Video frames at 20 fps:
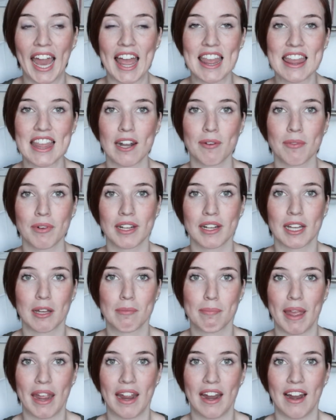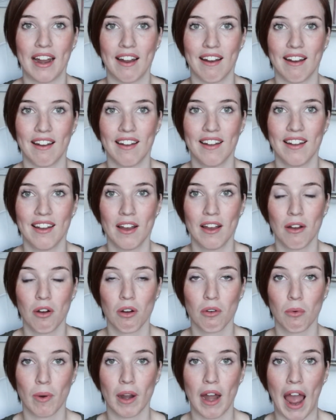And then I'm gonna compare
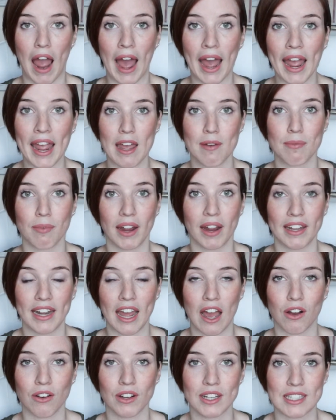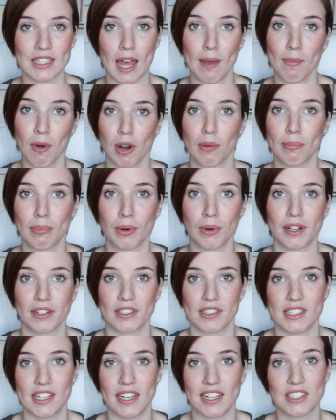where I am right now, because I'm on a
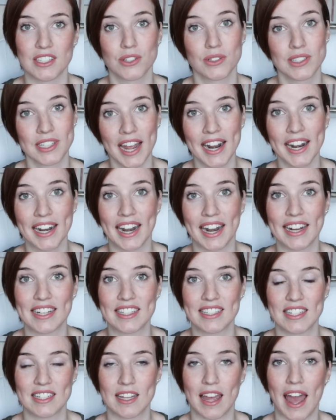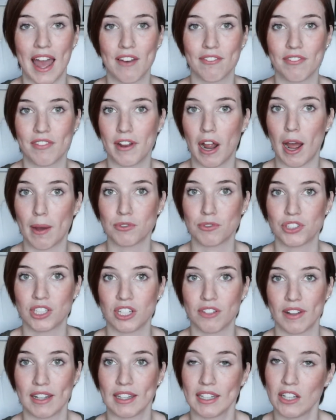border state. So it's kind of nice to have the option
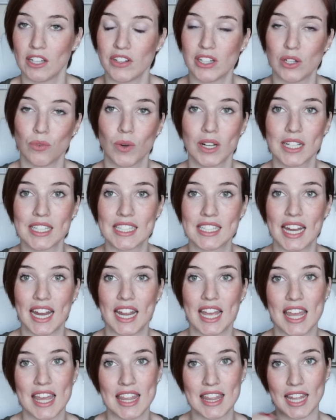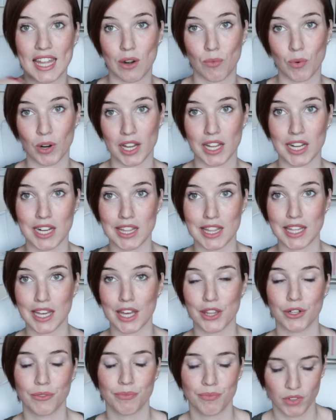of living in one state and then working in
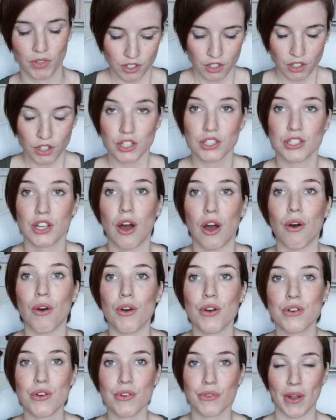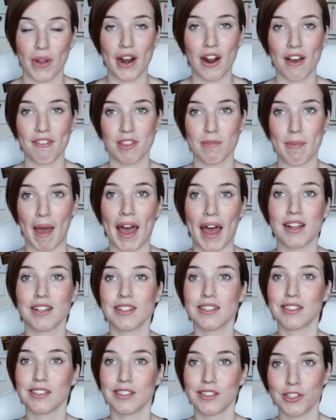the other. So right off the bat,
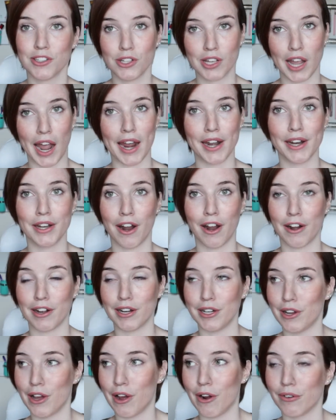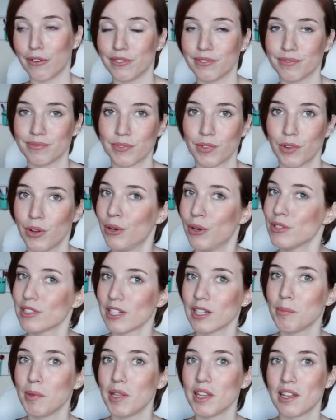you kind of already know who's
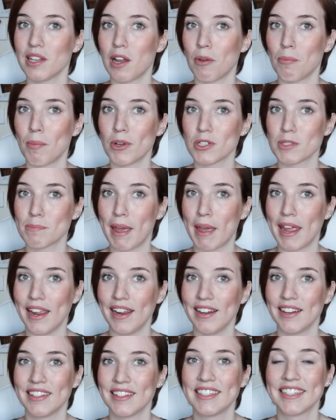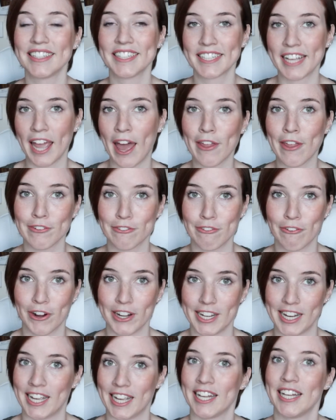gonna be the most paid.
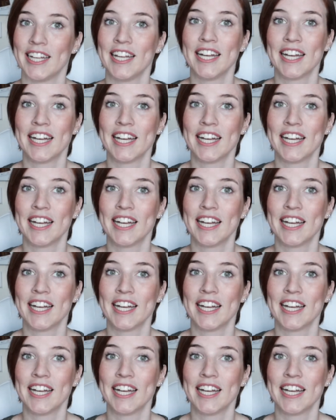California.